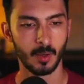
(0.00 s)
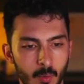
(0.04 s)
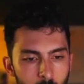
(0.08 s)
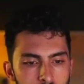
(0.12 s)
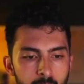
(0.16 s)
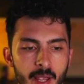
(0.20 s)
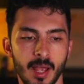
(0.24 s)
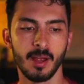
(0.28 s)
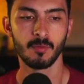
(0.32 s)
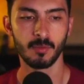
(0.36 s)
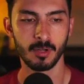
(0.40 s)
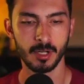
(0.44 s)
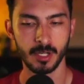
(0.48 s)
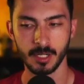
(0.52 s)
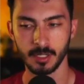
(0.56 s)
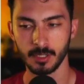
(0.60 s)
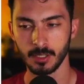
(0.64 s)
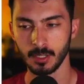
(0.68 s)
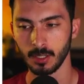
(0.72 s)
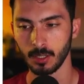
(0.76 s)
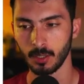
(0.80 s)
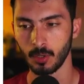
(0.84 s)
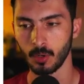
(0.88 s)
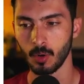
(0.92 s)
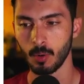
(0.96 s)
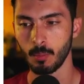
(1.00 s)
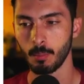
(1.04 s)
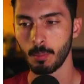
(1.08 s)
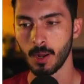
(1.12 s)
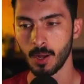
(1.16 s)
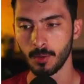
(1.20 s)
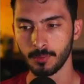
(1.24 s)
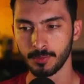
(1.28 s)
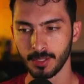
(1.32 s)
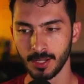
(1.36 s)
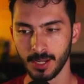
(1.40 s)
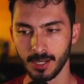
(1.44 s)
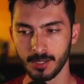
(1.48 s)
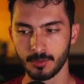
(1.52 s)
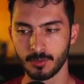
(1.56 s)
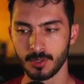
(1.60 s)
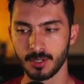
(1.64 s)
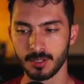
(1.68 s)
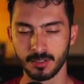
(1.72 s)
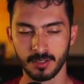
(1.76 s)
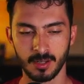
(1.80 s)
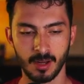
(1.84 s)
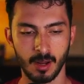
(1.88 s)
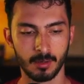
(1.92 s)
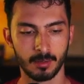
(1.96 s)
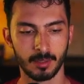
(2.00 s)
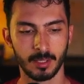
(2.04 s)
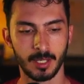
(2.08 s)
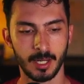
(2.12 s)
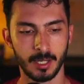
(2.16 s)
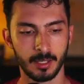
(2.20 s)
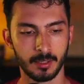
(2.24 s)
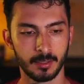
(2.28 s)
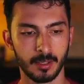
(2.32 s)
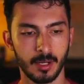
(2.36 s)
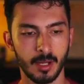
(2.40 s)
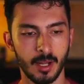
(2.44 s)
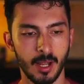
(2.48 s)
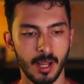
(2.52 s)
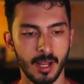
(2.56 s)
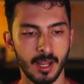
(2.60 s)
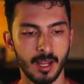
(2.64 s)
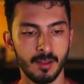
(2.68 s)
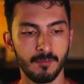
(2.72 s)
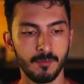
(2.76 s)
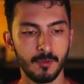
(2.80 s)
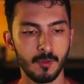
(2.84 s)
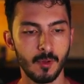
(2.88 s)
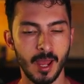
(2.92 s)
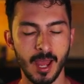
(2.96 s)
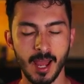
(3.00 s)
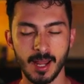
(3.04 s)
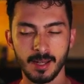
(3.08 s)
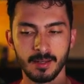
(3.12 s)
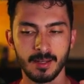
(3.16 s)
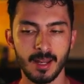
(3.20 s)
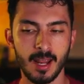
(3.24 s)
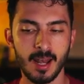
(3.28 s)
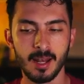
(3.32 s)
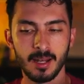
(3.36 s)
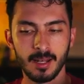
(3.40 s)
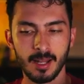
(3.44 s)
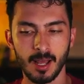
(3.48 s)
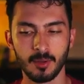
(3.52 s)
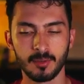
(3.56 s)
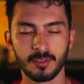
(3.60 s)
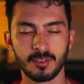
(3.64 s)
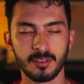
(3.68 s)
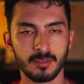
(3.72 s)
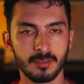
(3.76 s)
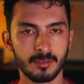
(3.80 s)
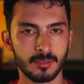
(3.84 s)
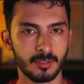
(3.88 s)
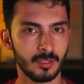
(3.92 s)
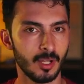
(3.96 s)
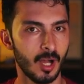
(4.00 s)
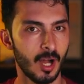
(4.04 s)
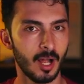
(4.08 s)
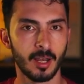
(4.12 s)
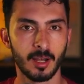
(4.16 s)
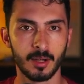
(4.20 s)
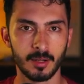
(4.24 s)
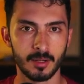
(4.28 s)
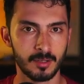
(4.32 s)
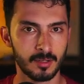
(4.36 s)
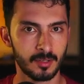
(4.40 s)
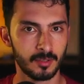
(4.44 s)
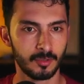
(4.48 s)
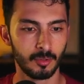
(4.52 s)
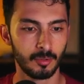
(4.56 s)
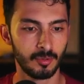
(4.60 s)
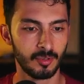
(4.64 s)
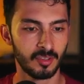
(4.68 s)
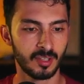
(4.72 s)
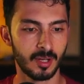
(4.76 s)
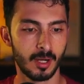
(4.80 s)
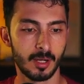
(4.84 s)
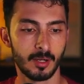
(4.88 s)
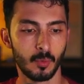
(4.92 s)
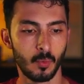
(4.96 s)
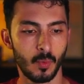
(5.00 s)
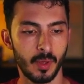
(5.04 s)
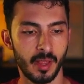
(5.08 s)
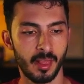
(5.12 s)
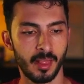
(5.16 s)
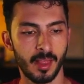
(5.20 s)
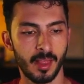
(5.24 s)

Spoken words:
We have right here a compound interest calculator. If you had $10,000 to start with,